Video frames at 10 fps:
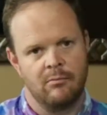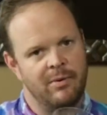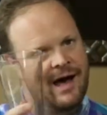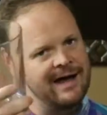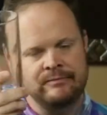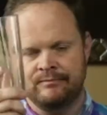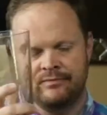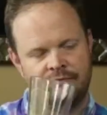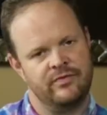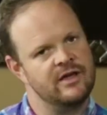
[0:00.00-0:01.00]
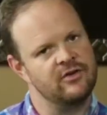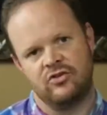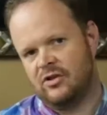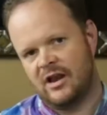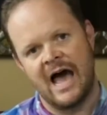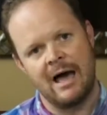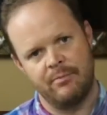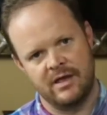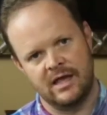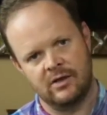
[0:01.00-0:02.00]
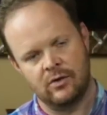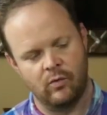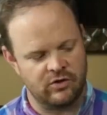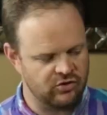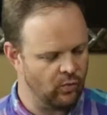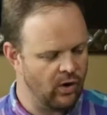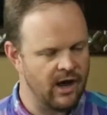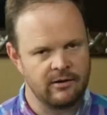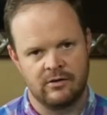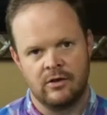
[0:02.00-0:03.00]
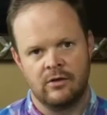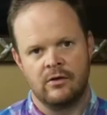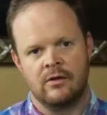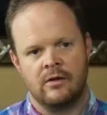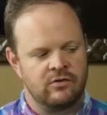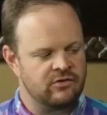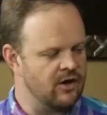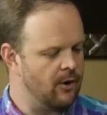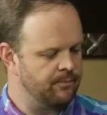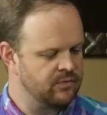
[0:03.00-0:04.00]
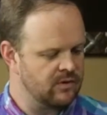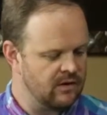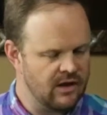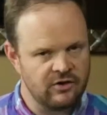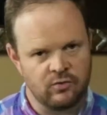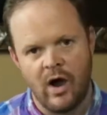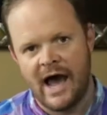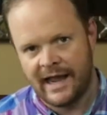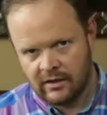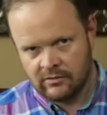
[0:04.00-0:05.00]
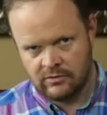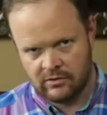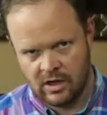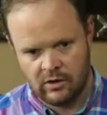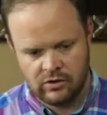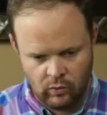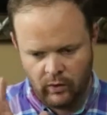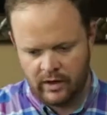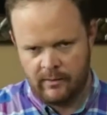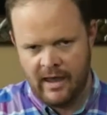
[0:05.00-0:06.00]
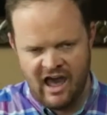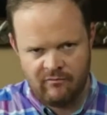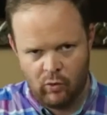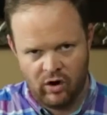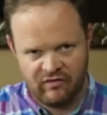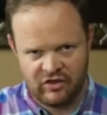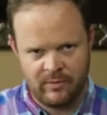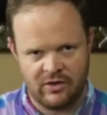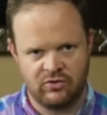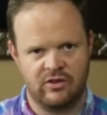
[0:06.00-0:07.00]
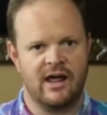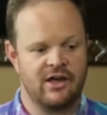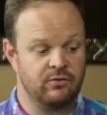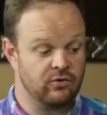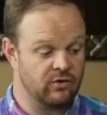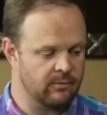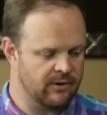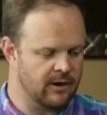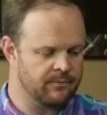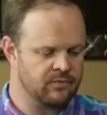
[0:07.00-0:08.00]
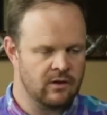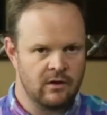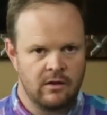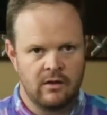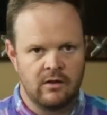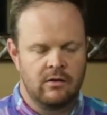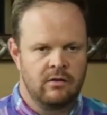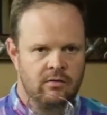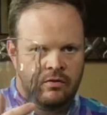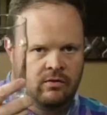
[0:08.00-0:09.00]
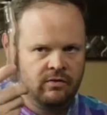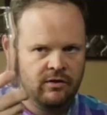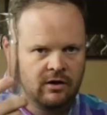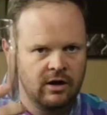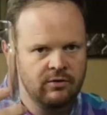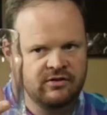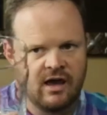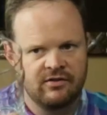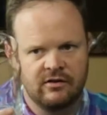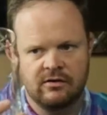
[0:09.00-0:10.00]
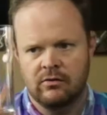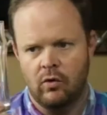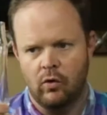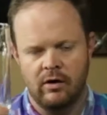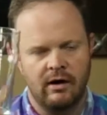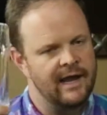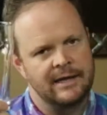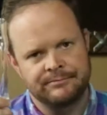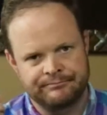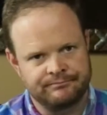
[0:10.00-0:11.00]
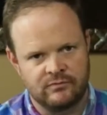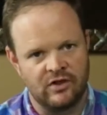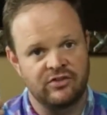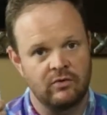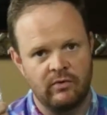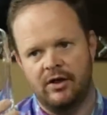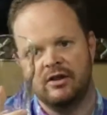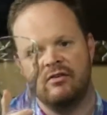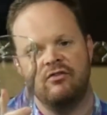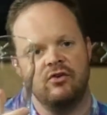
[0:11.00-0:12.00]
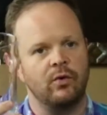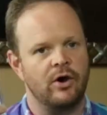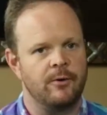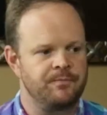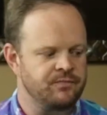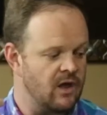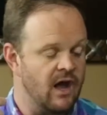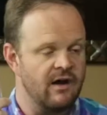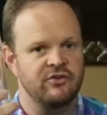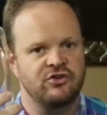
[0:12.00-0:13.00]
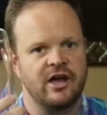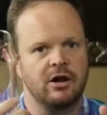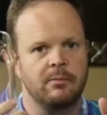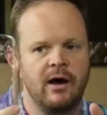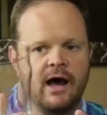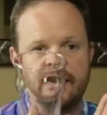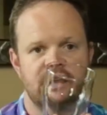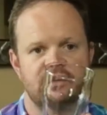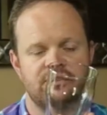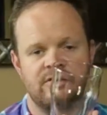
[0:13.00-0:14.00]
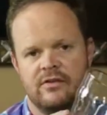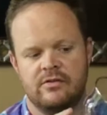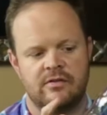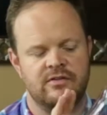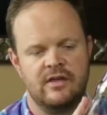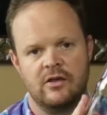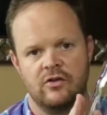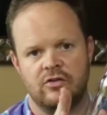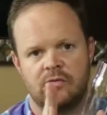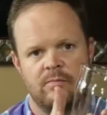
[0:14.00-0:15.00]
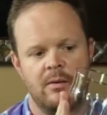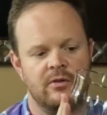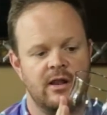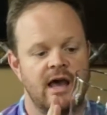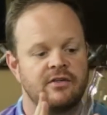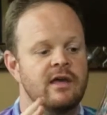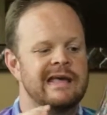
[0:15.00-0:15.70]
But this should not be what you want. So here's why. You want to have more of a specialty glass when you drink beer. The close cousin, or a distant relative, if you will, of the Shaker Pint is this English pub glass.